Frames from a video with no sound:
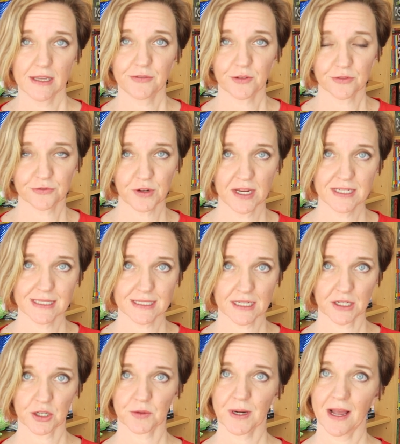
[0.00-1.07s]
if your friend is
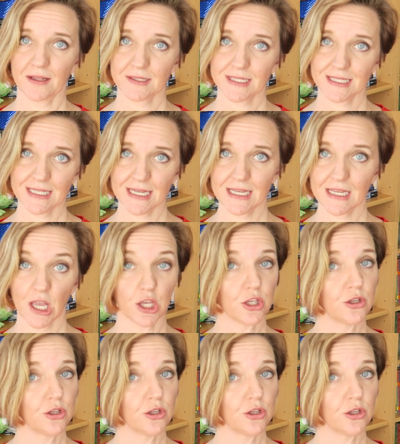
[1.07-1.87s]
in corral C,